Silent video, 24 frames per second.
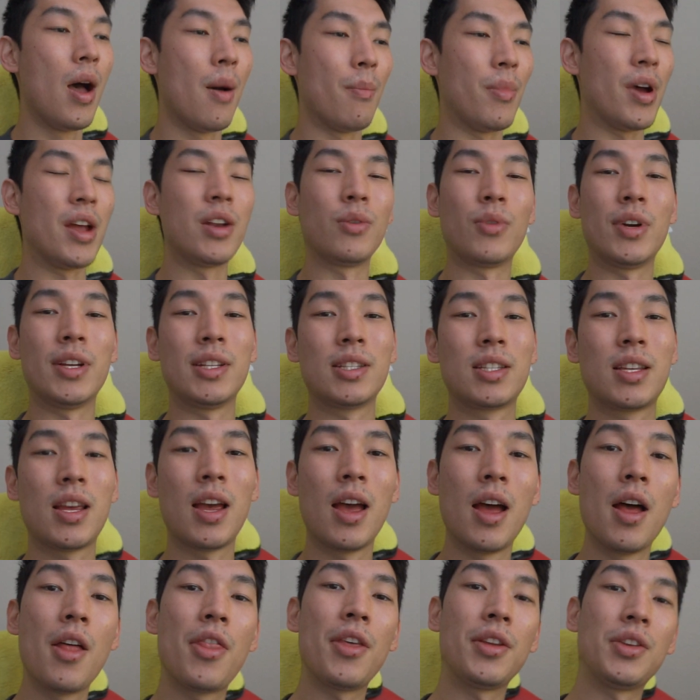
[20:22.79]
But anyways,
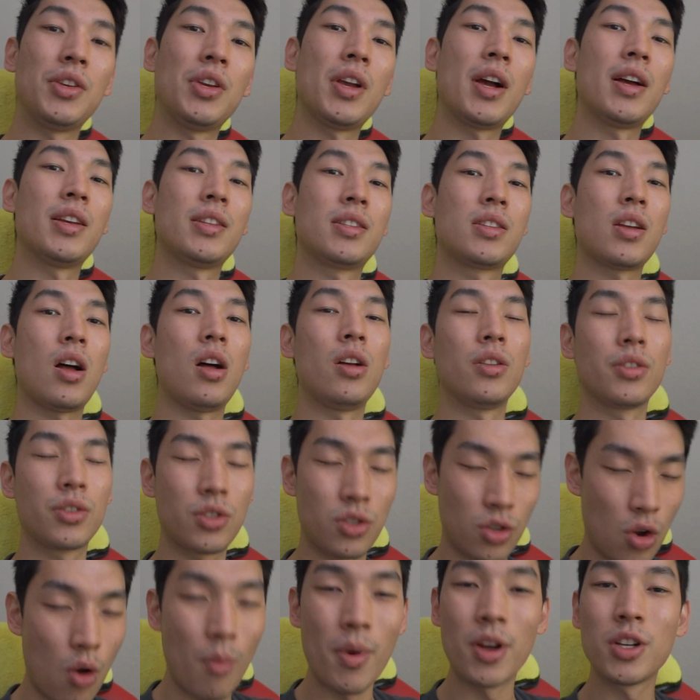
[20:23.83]
thank you guys all
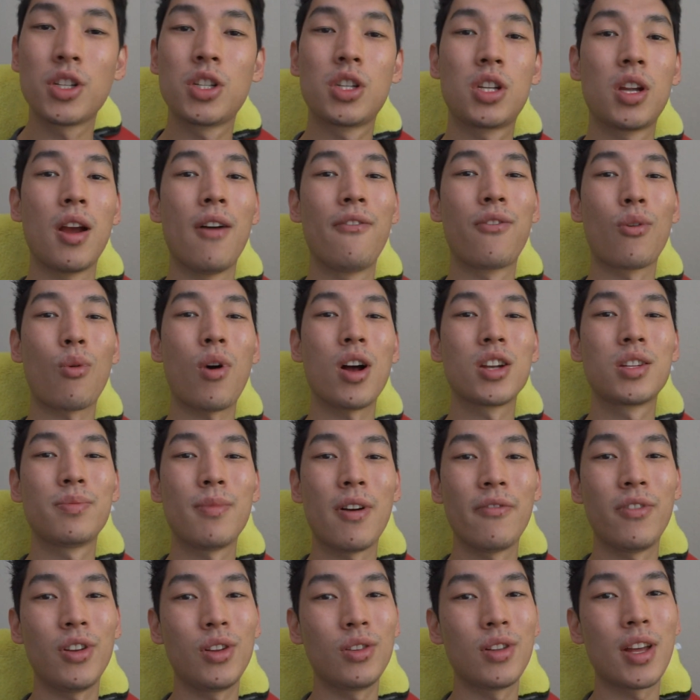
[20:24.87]
so much for watching
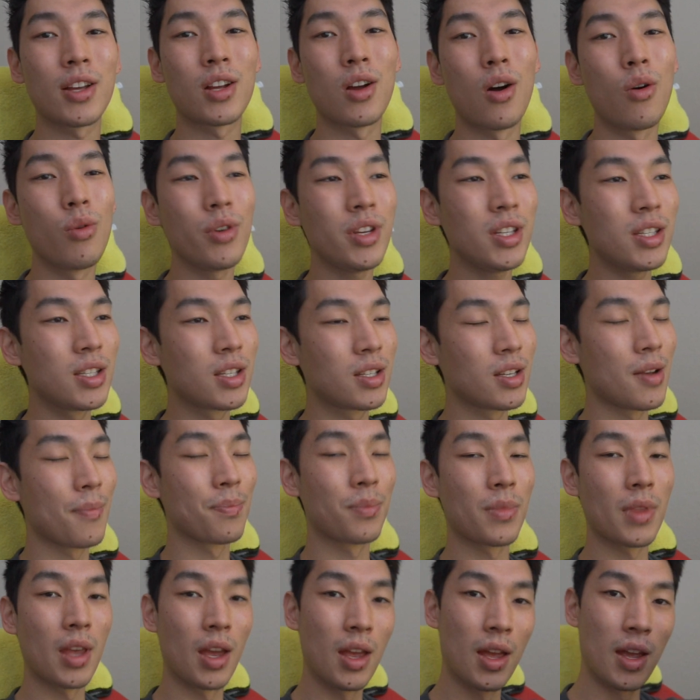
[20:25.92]
my video like always,
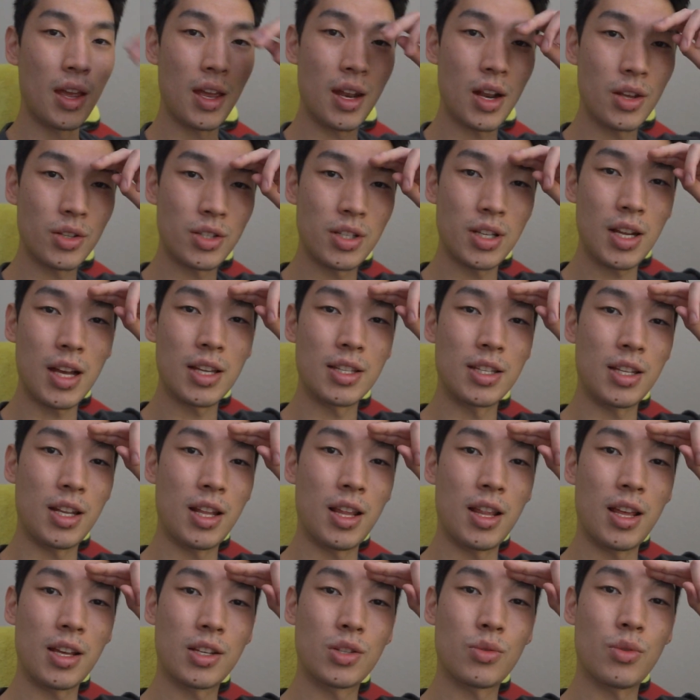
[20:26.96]
and I'll see you guys in
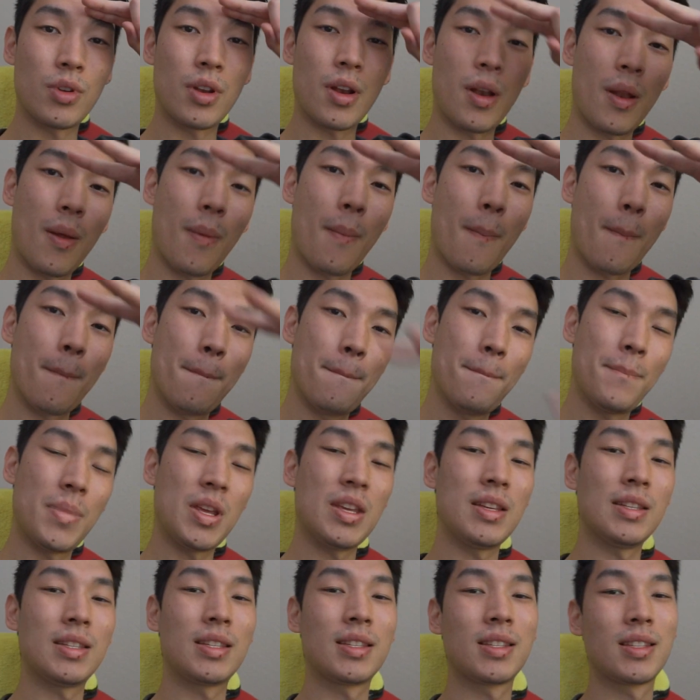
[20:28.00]
the next one.
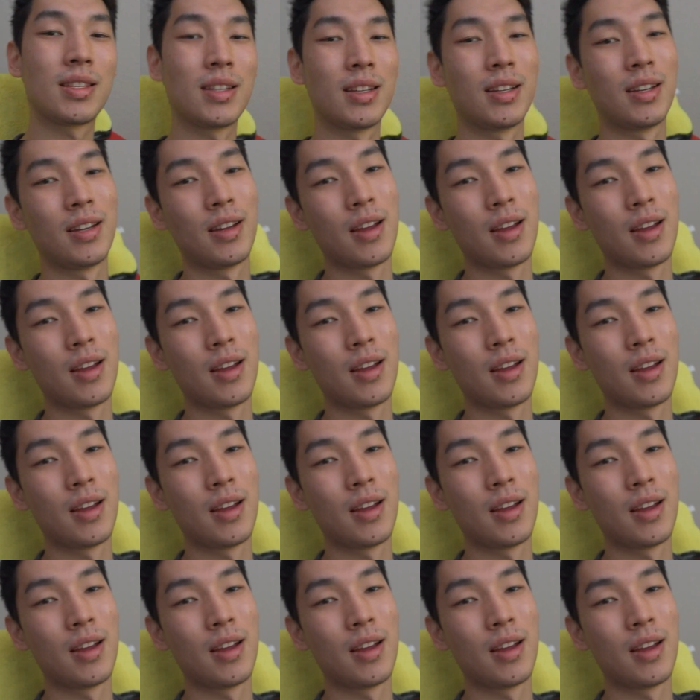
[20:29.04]
Peace.